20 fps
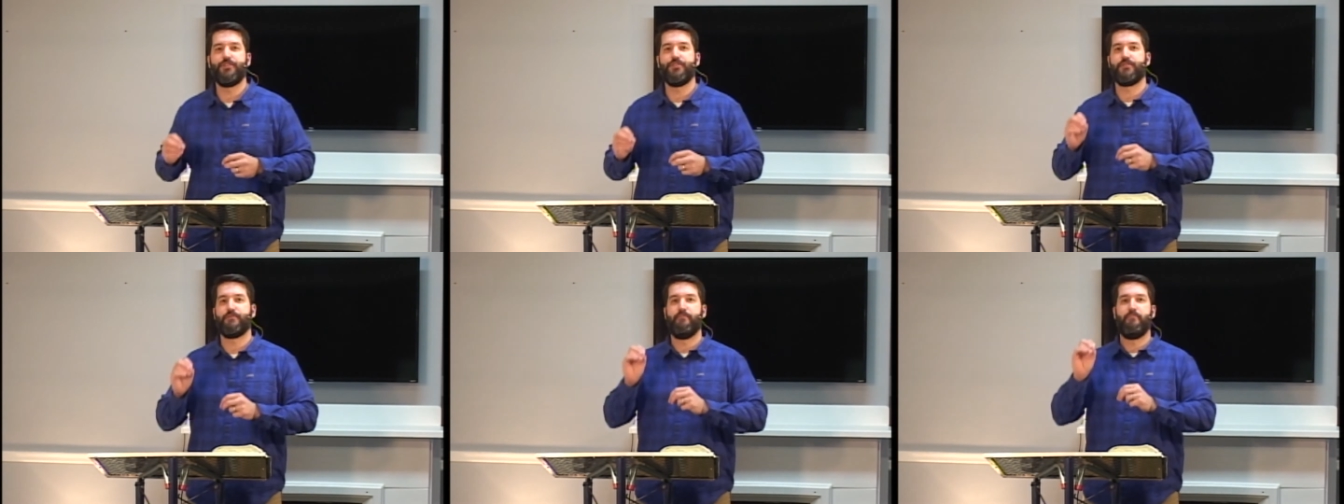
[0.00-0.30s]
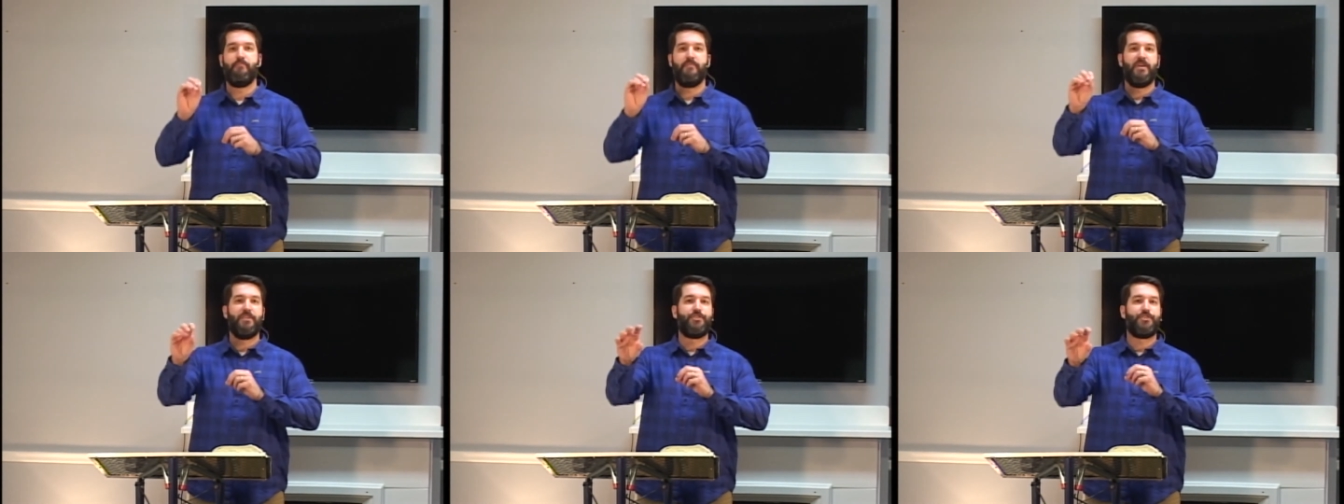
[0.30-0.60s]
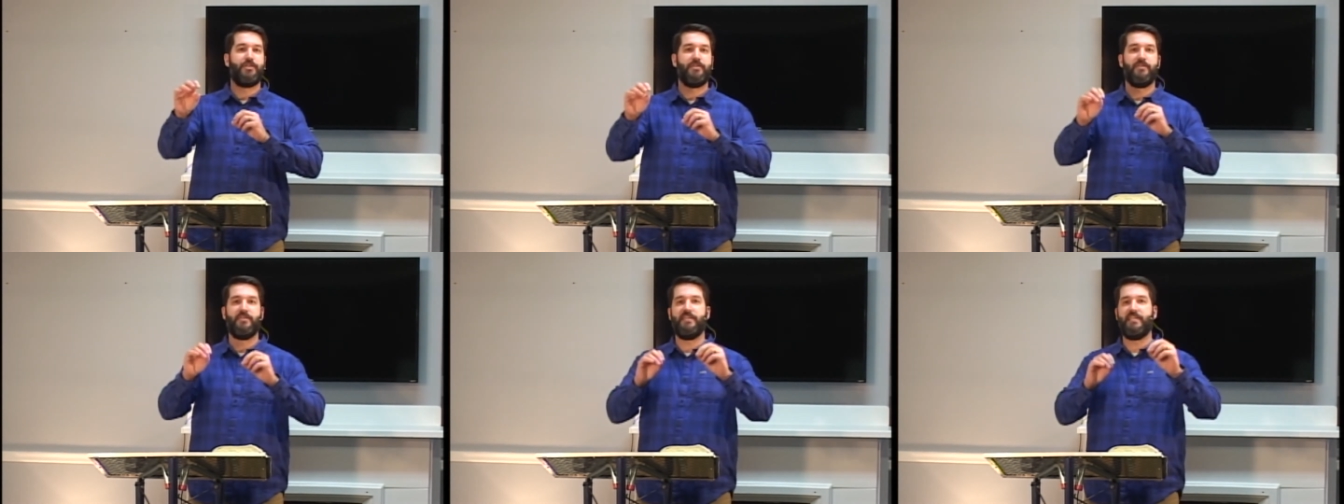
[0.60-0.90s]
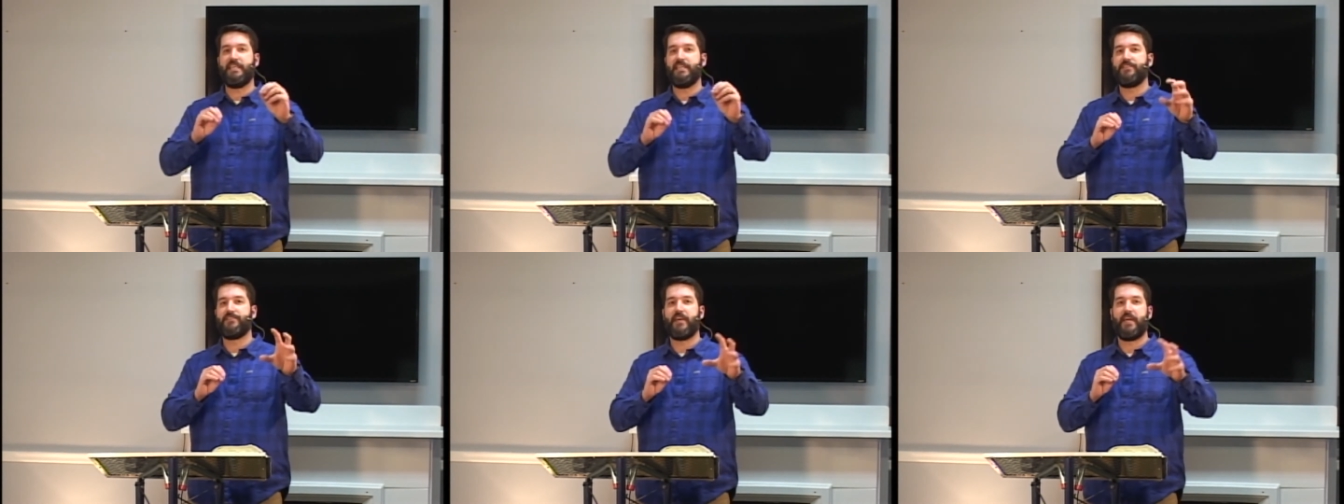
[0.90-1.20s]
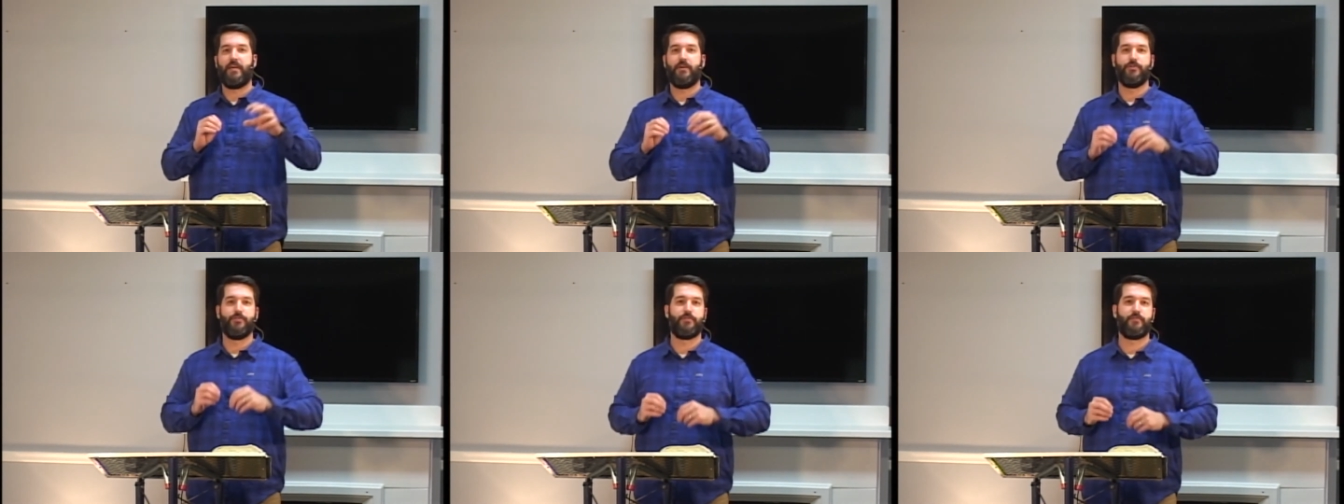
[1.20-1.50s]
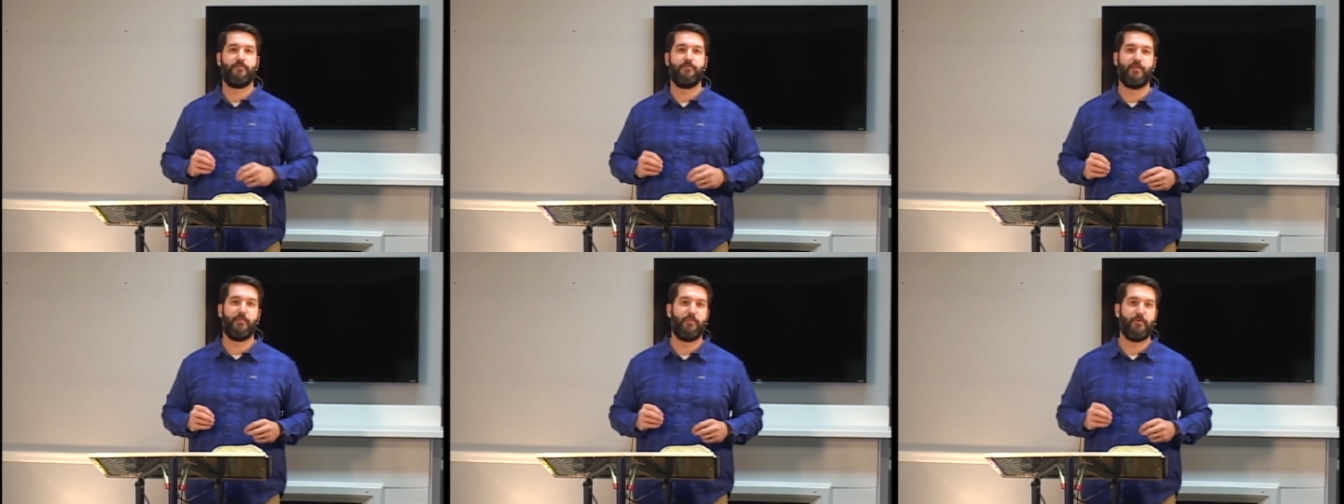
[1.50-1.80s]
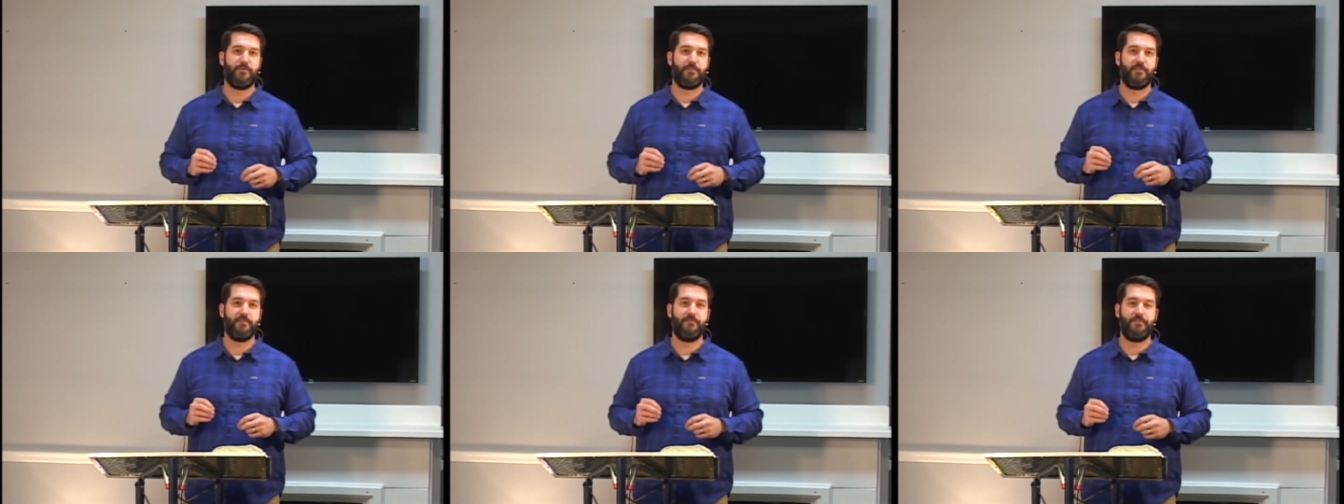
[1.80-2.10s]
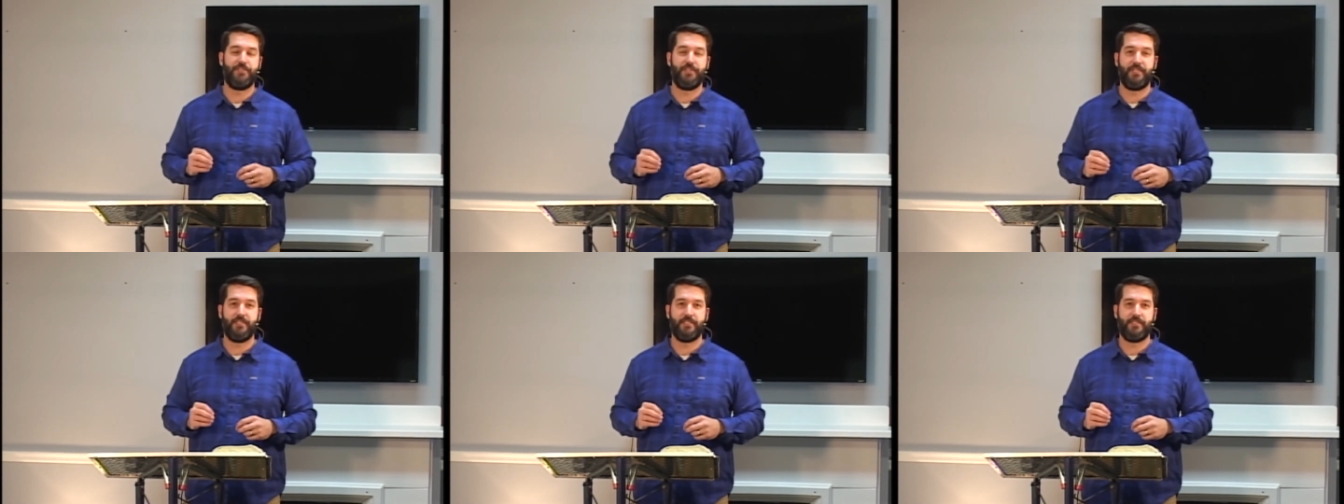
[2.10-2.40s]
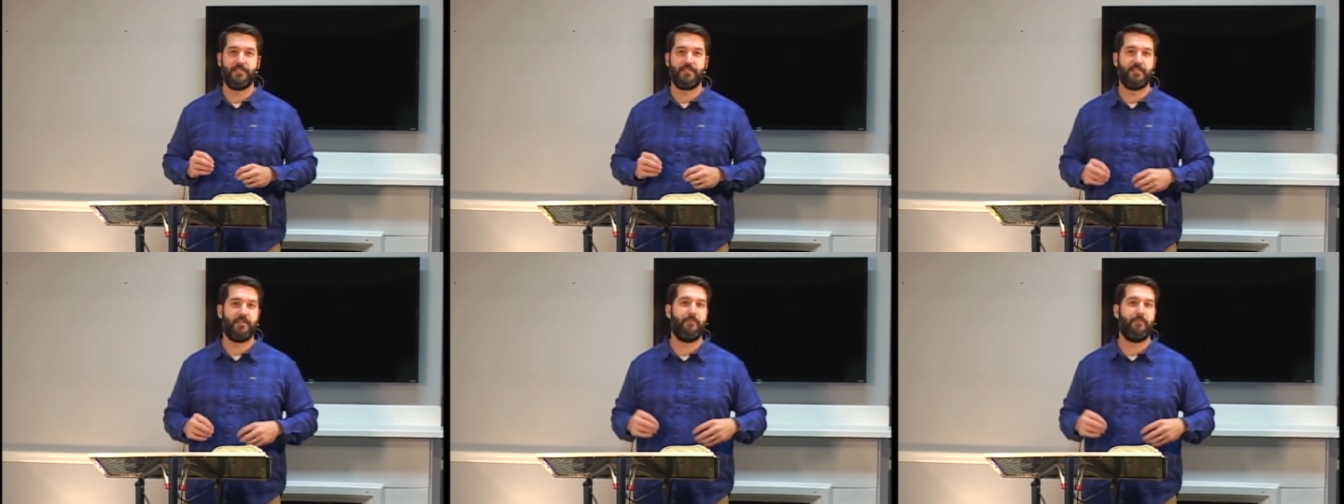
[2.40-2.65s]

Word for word: just mention details from the birth of Jesus,